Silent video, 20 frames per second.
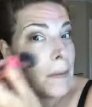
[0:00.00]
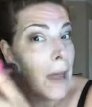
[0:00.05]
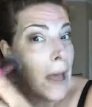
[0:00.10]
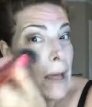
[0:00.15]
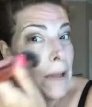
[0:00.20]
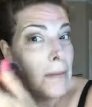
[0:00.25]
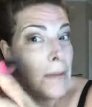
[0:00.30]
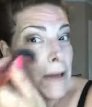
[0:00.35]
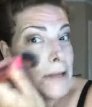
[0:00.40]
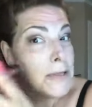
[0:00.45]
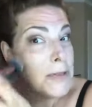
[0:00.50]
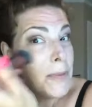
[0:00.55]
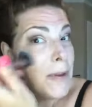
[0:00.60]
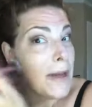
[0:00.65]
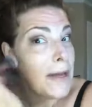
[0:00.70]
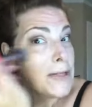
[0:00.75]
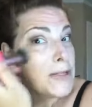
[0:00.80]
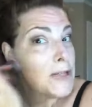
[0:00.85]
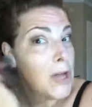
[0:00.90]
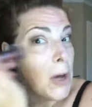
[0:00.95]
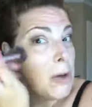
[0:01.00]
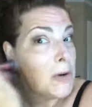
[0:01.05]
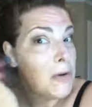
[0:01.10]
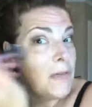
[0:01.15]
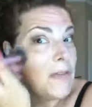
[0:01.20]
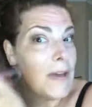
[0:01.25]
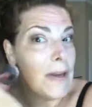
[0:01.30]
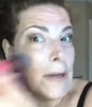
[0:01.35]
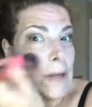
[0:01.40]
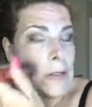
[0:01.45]
Alabaster Beige,
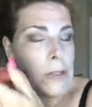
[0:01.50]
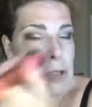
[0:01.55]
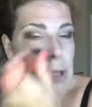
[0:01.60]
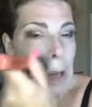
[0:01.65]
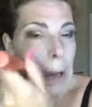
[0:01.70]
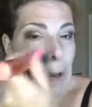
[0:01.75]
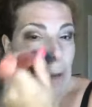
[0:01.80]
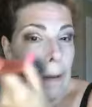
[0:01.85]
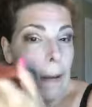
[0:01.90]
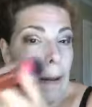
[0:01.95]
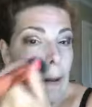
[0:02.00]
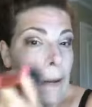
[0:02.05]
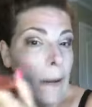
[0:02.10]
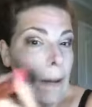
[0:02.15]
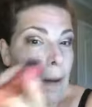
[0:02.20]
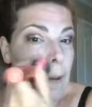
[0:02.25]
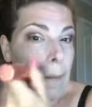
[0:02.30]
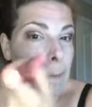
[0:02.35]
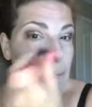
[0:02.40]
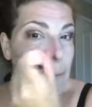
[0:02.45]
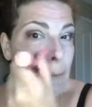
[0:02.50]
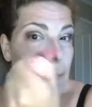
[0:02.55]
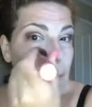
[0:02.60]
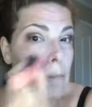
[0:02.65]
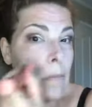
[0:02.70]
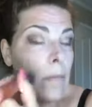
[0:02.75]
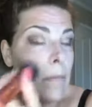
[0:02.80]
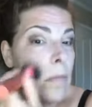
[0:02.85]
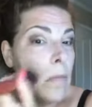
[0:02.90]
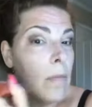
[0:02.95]
Total Finish.
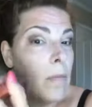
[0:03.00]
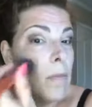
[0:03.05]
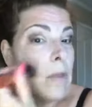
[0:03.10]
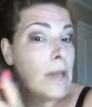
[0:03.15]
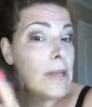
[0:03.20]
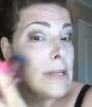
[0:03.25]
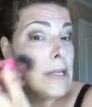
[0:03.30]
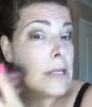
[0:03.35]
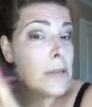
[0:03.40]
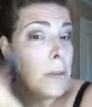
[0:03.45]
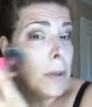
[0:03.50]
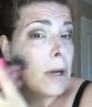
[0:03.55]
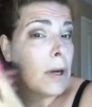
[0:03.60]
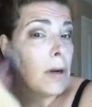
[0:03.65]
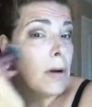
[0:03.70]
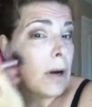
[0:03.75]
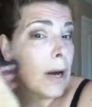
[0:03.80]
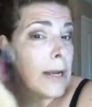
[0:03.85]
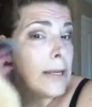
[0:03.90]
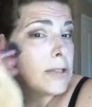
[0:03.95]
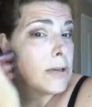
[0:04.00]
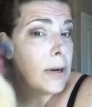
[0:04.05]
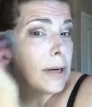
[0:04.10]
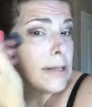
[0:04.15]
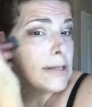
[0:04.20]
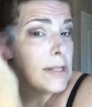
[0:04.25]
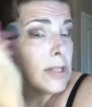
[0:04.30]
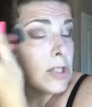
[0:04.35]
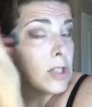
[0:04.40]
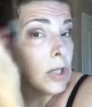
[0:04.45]
This has been a great
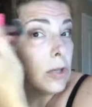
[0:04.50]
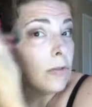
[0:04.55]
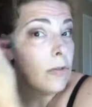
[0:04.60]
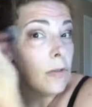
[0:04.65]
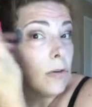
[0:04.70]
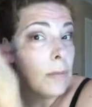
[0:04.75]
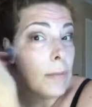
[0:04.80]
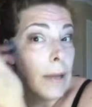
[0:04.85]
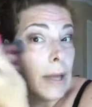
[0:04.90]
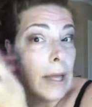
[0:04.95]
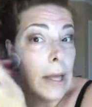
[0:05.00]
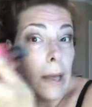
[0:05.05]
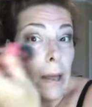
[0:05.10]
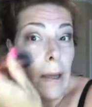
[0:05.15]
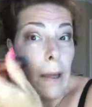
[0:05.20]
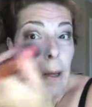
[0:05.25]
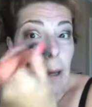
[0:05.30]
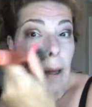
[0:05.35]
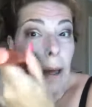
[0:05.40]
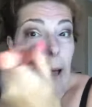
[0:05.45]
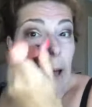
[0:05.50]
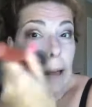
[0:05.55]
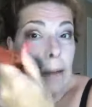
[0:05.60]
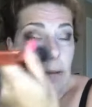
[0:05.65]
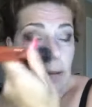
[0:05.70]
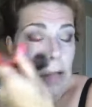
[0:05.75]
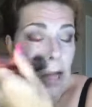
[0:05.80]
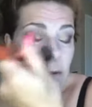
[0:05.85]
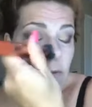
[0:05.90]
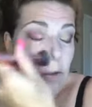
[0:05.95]
transition for me. I
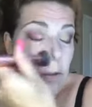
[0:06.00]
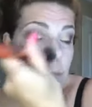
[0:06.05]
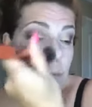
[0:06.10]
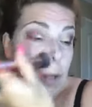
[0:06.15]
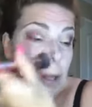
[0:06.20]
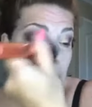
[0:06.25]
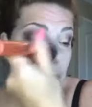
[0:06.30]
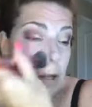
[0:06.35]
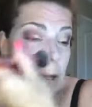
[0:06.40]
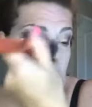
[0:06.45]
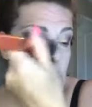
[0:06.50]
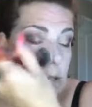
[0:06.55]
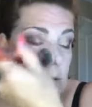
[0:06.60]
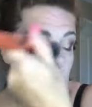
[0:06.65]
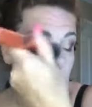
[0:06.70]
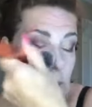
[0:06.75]
love it because